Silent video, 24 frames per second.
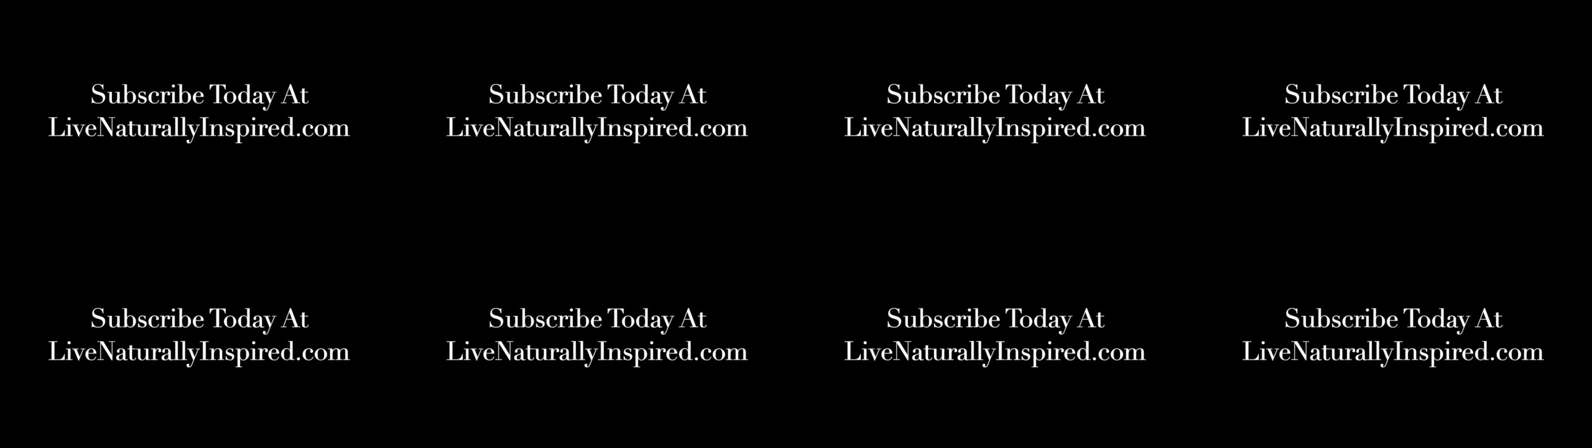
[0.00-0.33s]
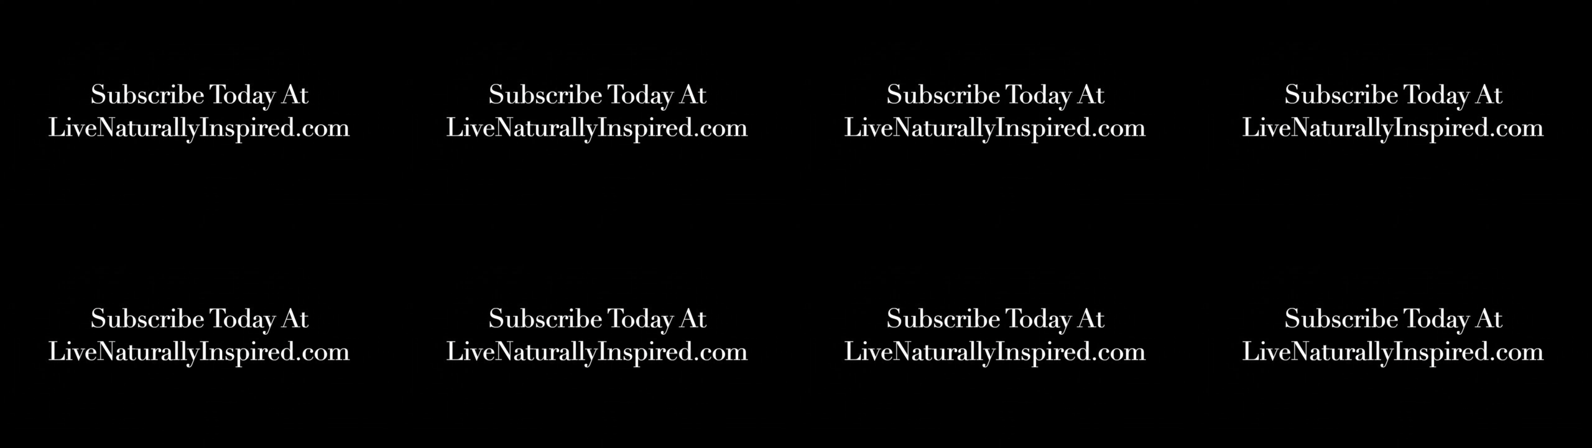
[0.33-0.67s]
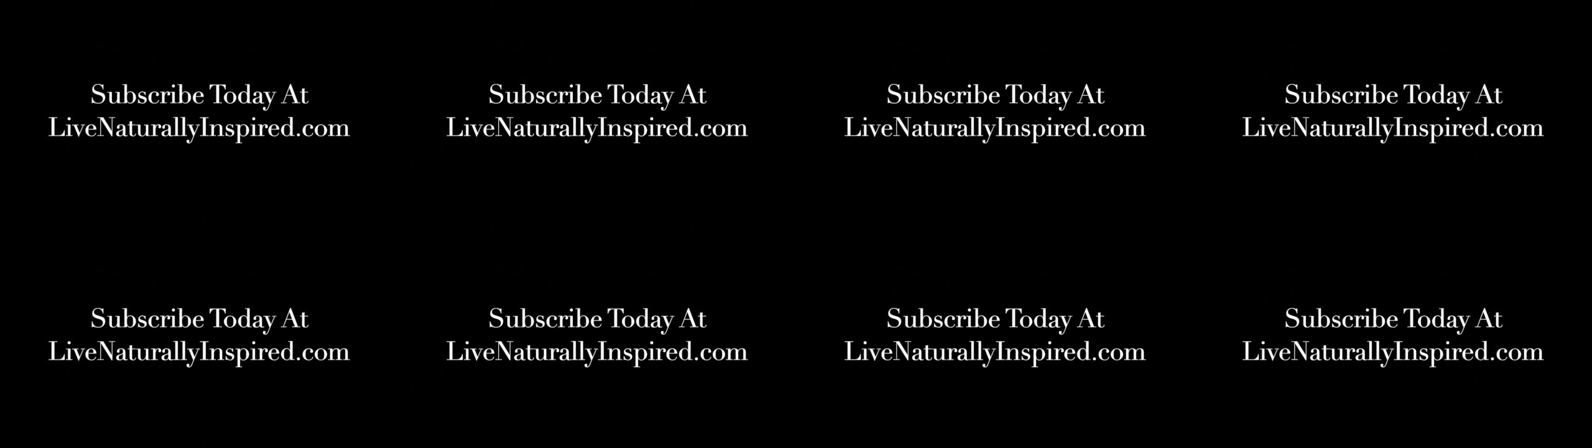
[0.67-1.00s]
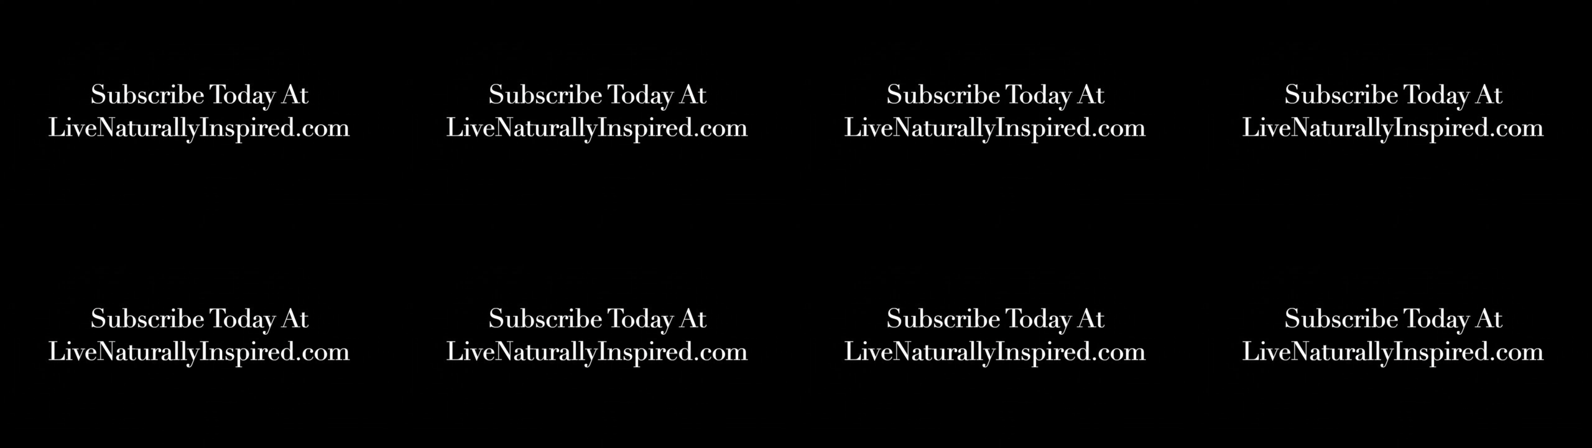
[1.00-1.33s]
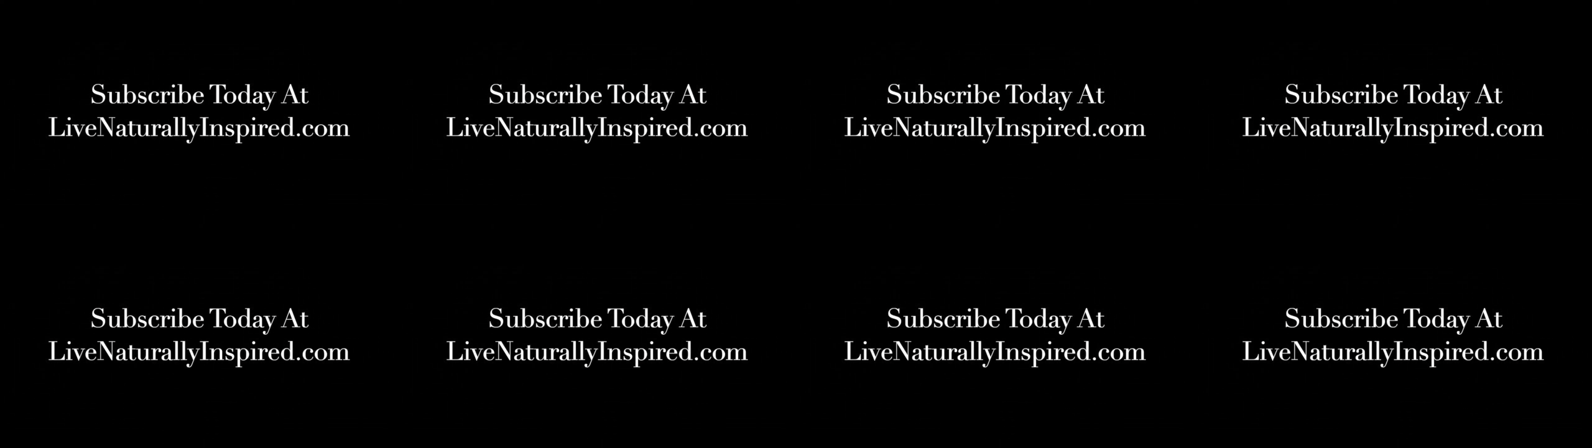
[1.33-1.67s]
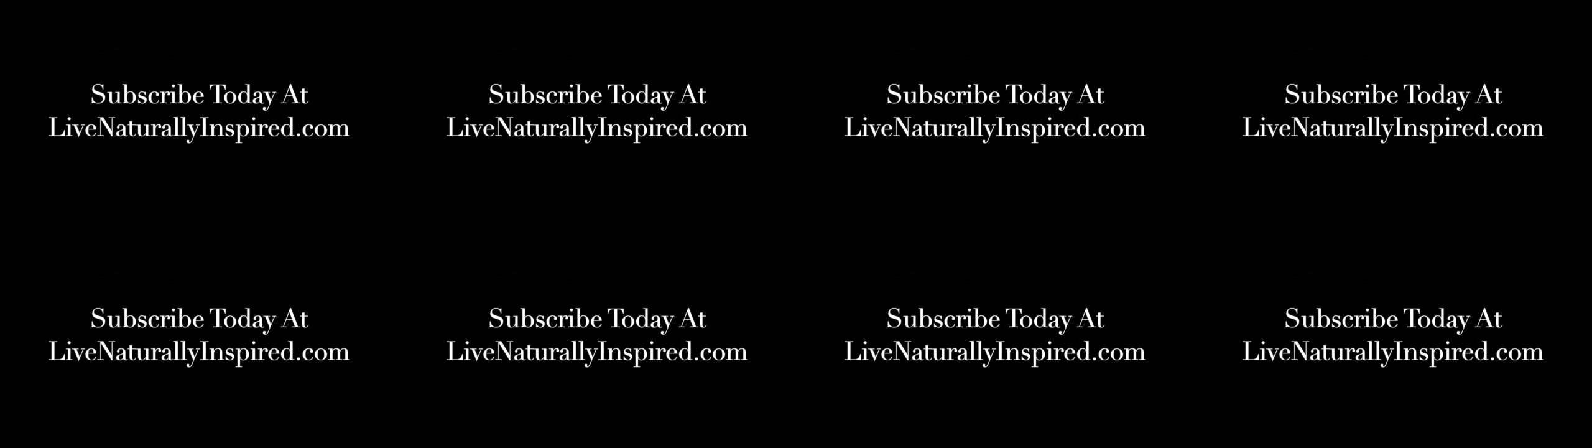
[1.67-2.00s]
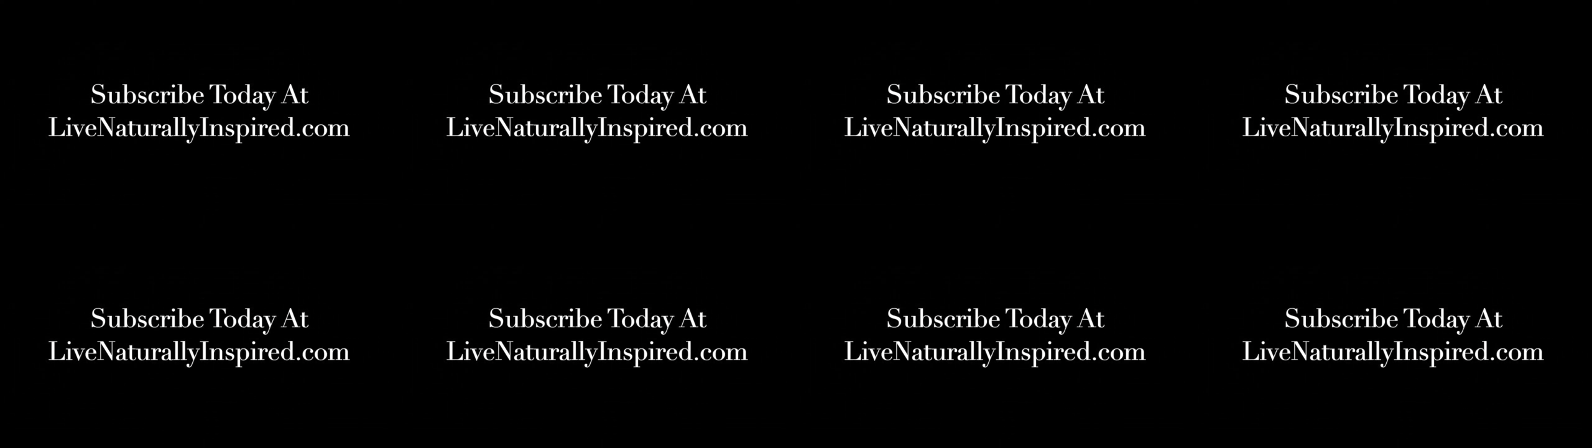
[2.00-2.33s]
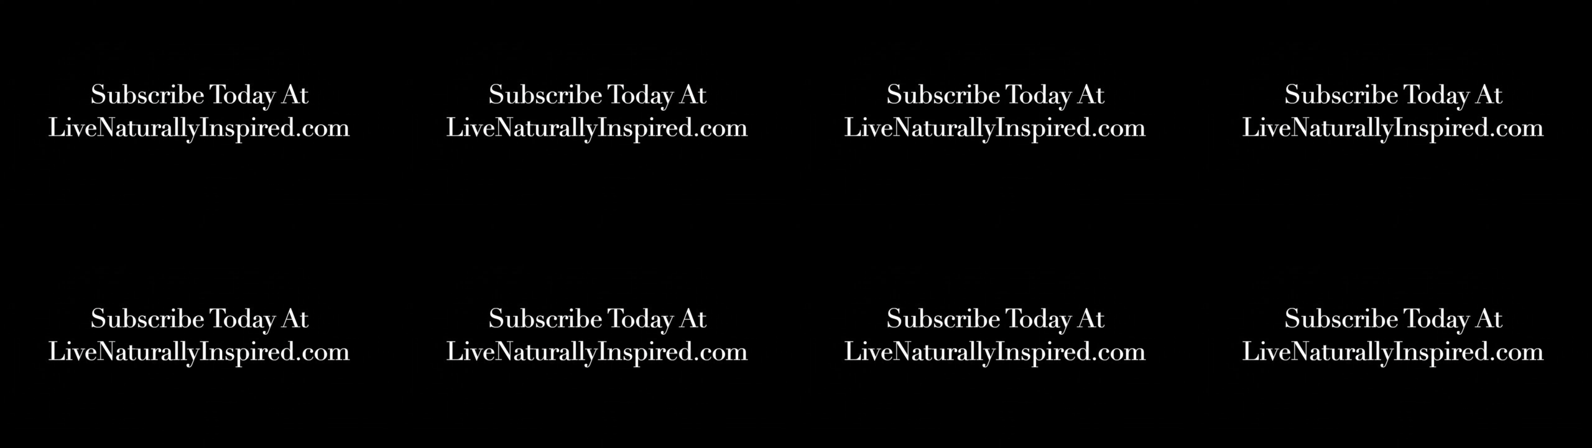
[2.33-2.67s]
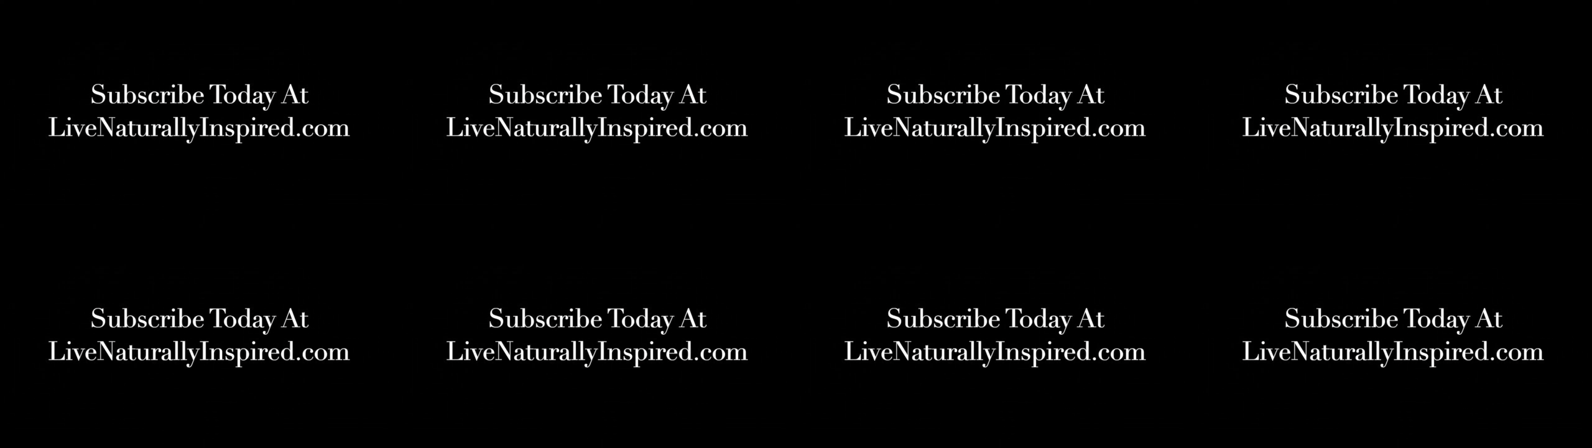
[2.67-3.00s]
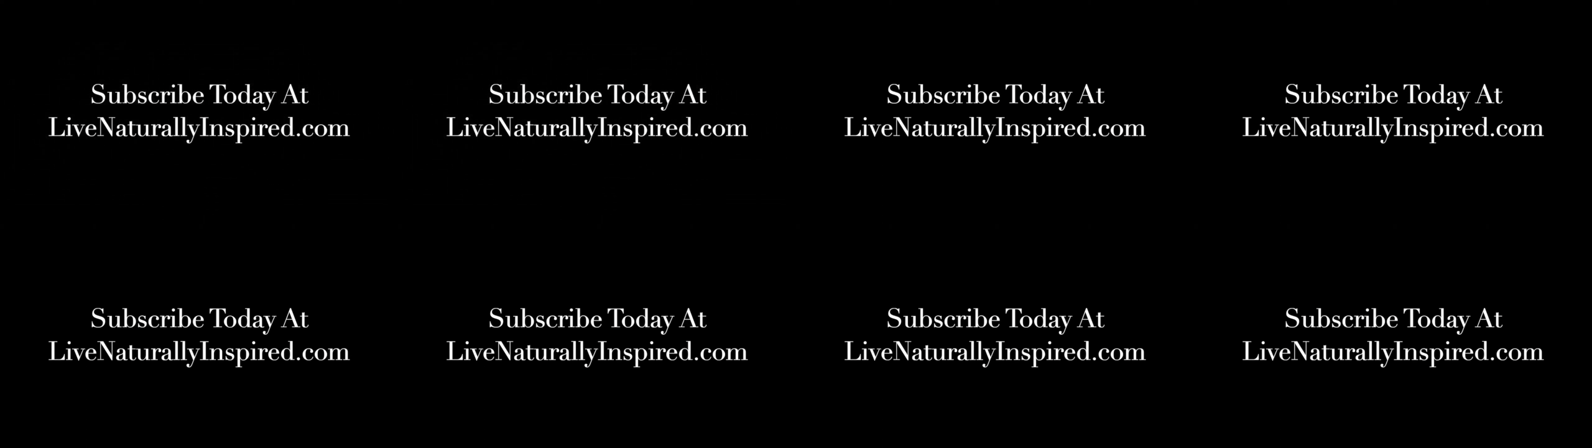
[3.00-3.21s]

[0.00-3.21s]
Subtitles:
[unreadable: no face in view]